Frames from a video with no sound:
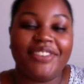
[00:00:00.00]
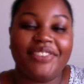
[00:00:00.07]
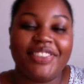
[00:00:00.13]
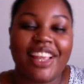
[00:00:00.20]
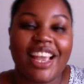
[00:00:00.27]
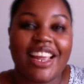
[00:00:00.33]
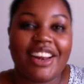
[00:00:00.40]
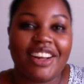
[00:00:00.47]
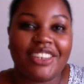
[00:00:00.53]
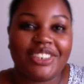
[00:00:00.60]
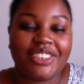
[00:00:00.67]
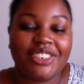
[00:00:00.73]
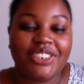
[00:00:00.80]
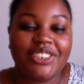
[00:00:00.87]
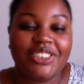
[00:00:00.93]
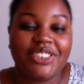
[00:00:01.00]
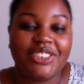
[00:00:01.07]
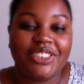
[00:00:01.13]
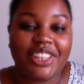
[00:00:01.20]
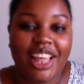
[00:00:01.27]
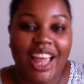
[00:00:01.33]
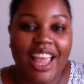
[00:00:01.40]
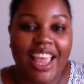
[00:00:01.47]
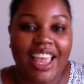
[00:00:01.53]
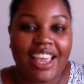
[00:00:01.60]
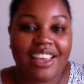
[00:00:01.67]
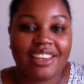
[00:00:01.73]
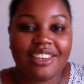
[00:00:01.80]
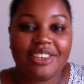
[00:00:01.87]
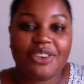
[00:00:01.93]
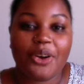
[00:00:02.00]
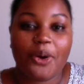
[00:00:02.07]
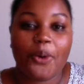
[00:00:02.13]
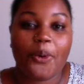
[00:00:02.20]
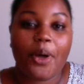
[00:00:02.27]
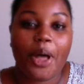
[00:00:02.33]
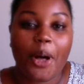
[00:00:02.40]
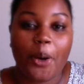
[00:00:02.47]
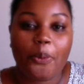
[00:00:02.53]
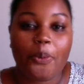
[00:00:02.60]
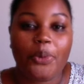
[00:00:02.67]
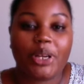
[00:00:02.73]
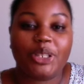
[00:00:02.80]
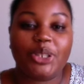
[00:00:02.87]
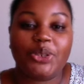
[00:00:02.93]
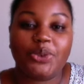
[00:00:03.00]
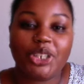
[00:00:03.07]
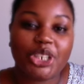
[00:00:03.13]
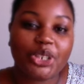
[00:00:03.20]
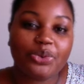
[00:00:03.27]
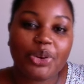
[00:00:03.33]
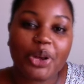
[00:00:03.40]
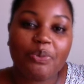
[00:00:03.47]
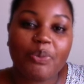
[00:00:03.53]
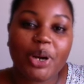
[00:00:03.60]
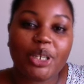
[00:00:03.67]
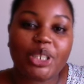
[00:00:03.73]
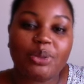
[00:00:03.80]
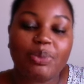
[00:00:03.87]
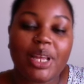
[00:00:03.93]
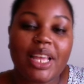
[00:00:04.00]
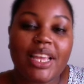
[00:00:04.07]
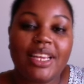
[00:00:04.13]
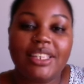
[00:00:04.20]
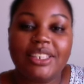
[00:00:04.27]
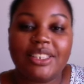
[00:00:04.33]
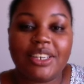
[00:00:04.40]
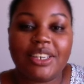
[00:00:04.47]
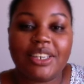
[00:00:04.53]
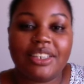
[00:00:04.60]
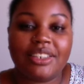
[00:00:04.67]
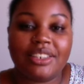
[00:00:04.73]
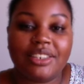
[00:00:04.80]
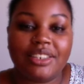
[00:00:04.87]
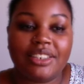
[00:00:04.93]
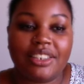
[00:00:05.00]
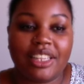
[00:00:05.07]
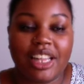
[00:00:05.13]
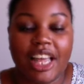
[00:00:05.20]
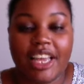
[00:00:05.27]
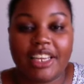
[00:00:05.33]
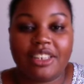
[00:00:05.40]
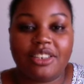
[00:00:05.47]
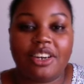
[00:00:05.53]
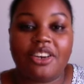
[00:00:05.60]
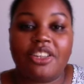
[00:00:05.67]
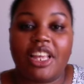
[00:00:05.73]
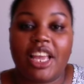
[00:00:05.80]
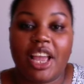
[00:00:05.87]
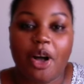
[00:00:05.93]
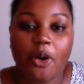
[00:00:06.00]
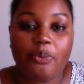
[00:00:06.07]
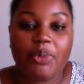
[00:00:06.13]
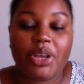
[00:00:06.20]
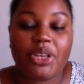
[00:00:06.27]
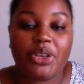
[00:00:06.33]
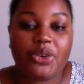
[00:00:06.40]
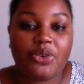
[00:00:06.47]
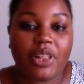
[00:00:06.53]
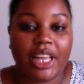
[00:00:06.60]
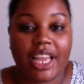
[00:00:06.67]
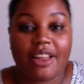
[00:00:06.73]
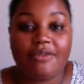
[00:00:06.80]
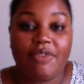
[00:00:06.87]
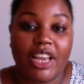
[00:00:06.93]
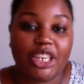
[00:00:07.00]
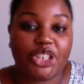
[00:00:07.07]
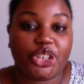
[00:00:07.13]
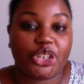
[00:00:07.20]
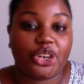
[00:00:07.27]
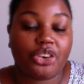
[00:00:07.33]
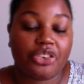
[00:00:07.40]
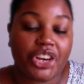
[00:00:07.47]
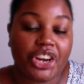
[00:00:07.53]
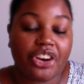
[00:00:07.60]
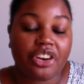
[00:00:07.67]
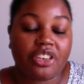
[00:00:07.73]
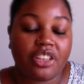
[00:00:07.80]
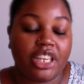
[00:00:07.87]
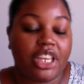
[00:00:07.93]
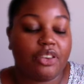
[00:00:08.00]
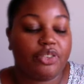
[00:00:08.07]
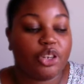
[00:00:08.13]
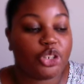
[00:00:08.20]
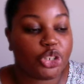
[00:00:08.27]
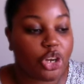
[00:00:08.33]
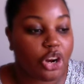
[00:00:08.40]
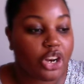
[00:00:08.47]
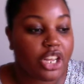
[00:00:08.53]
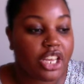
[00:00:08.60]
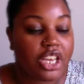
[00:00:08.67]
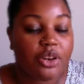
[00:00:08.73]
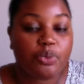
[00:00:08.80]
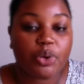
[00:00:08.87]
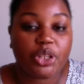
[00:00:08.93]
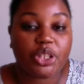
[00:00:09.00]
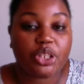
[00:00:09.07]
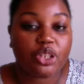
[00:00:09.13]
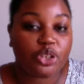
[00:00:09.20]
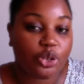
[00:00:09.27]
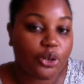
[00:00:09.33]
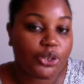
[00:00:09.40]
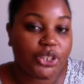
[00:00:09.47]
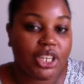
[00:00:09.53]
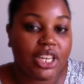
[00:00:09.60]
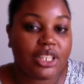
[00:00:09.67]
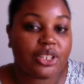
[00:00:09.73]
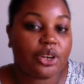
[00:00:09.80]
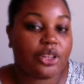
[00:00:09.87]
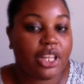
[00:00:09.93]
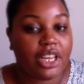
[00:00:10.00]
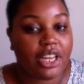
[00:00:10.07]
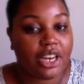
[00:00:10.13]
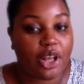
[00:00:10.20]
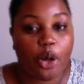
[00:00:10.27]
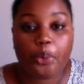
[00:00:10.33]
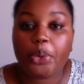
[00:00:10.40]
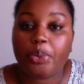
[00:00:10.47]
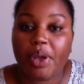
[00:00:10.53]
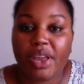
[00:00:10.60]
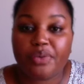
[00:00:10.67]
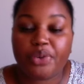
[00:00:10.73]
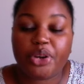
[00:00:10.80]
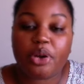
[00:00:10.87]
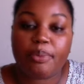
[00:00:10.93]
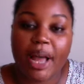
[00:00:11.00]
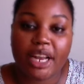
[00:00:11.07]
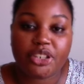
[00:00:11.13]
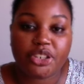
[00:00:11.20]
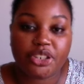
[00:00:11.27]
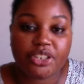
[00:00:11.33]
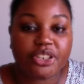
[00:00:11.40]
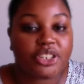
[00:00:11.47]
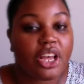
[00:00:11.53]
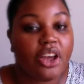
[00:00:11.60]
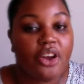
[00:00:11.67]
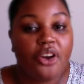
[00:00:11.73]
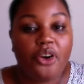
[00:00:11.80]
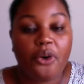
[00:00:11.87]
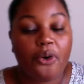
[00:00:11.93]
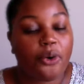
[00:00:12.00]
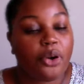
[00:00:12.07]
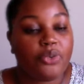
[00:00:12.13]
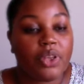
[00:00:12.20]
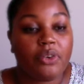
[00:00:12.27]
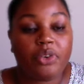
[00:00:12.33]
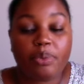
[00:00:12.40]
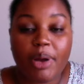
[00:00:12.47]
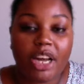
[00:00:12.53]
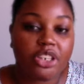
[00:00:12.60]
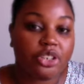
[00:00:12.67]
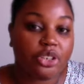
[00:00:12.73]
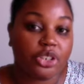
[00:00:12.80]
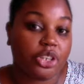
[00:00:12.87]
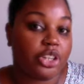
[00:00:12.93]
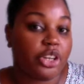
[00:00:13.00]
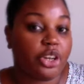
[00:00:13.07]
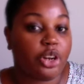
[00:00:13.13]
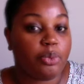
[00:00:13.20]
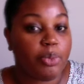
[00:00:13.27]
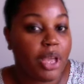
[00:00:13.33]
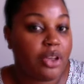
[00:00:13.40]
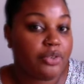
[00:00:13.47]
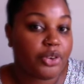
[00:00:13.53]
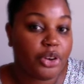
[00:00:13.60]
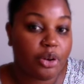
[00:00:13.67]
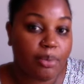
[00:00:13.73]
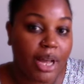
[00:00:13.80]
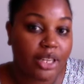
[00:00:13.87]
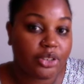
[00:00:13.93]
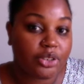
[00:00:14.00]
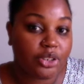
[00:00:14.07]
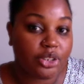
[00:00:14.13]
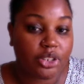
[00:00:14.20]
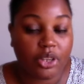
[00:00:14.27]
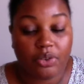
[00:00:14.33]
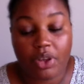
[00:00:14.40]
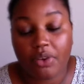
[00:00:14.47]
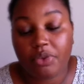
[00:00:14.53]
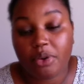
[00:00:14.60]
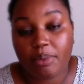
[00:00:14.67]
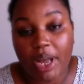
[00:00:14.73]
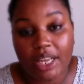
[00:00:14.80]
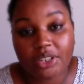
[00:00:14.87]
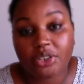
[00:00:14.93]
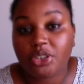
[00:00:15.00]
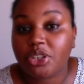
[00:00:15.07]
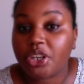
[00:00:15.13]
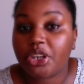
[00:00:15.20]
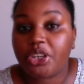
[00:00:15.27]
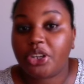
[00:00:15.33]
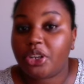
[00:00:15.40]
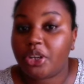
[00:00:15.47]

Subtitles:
and also, do they, help with tuition reimbursement? Like, are they helping you like advance your career? Like, if you're starting in with an associate's, are they going to help you pay for your bachelor's? Or if you have your bachelor's, are they going to pay for your master's? If you have your master's, are they